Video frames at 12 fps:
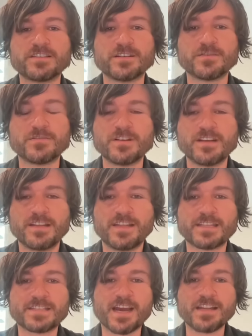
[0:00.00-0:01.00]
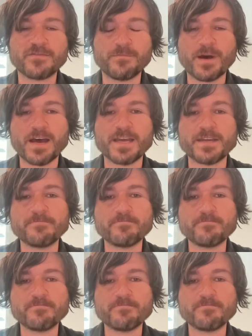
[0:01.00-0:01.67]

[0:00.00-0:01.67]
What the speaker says: So that's kind of my